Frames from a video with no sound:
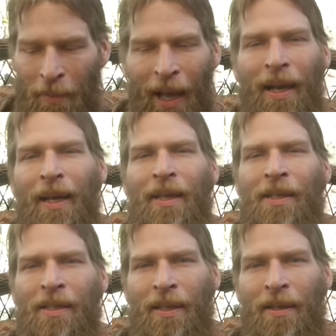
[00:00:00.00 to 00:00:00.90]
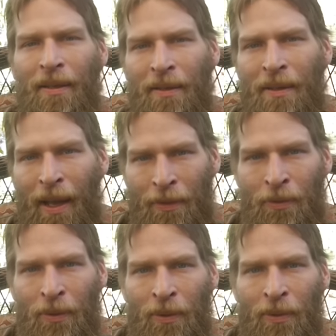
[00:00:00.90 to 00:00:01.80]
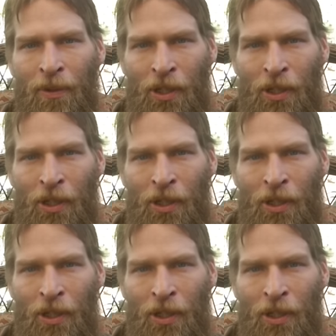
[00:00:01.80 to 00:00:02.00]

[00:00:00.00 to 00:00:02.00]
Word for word: by us, not through